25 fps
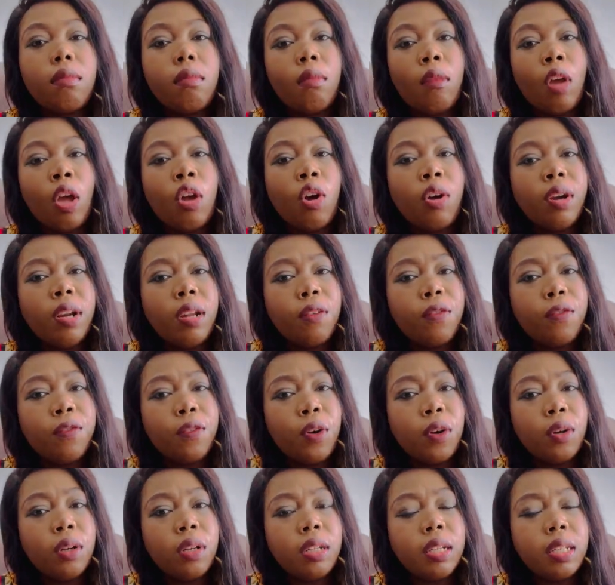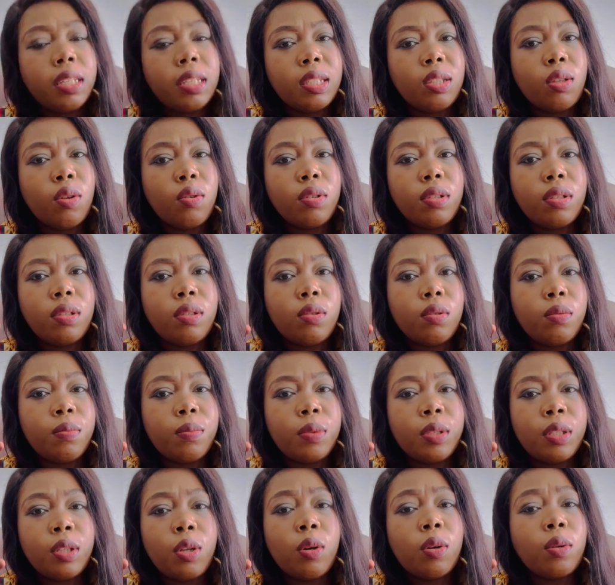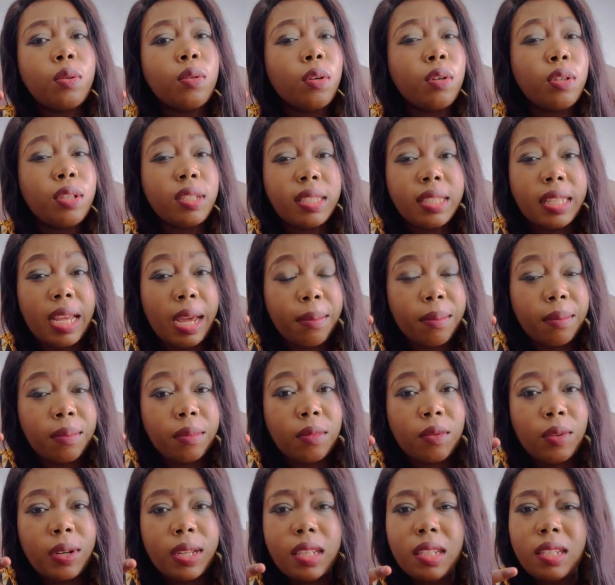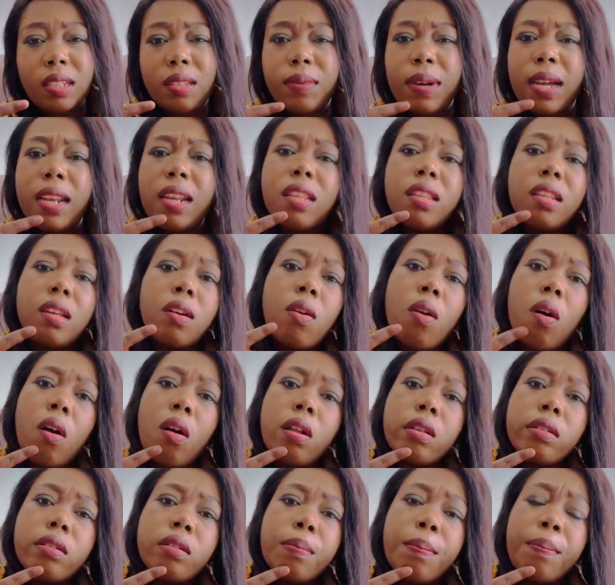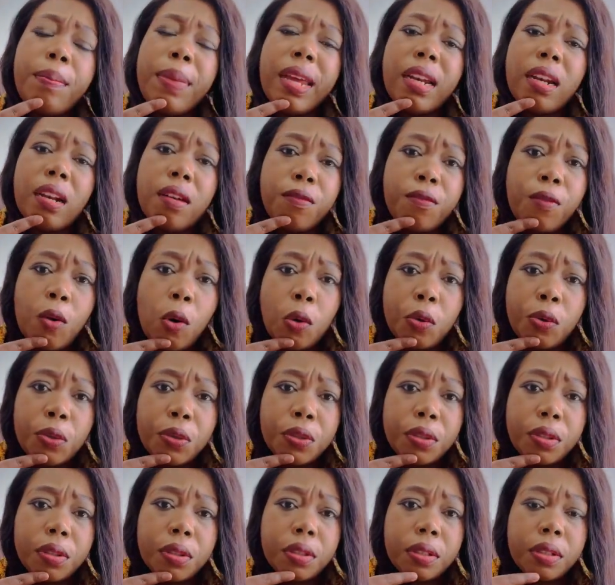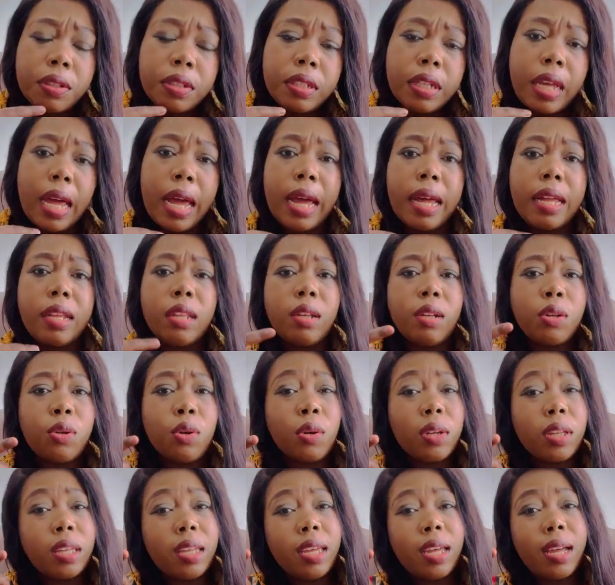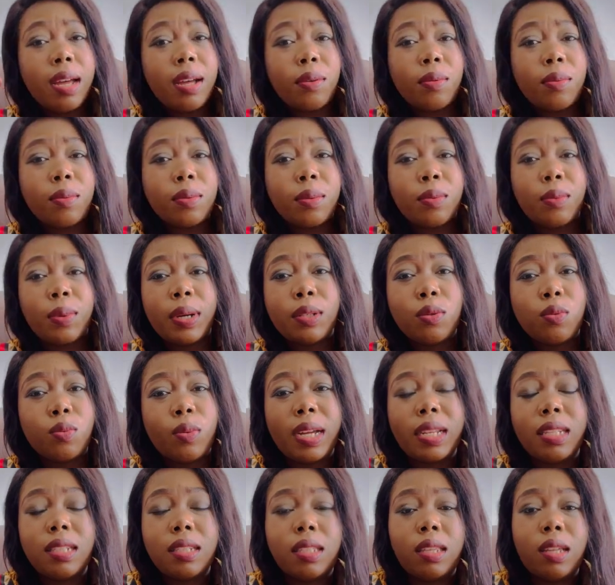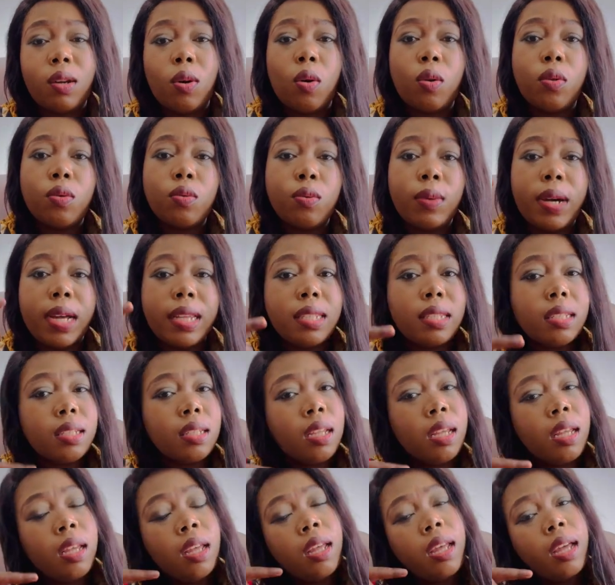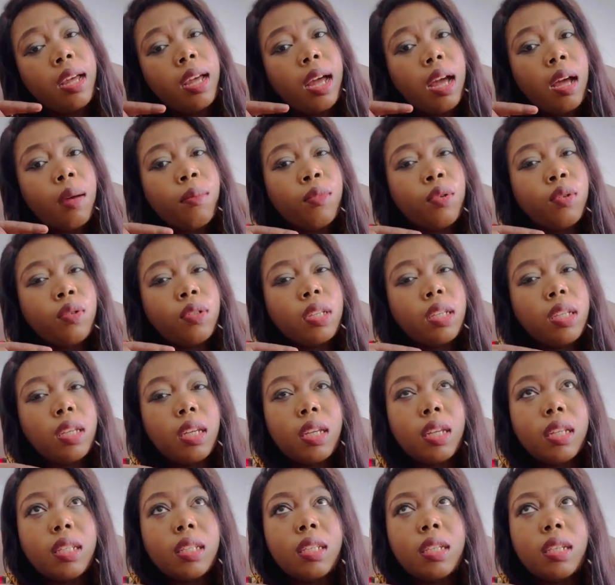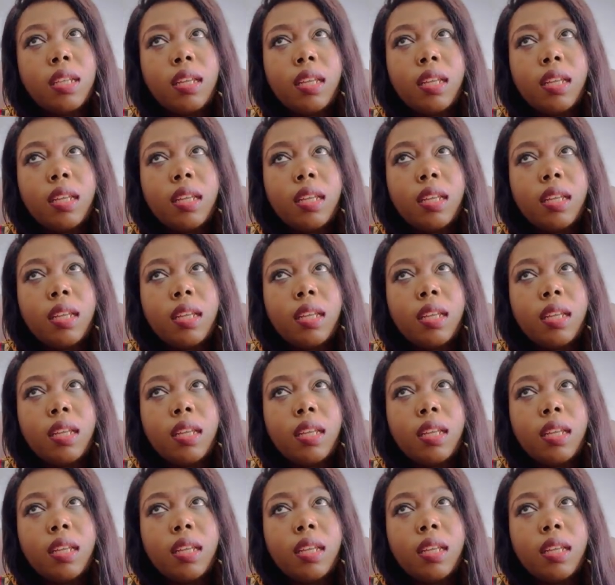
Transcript: on a phone. It's those damn, what are they called? Bena phone. Yeah, the Nokia, what's the old ones. I'm using it,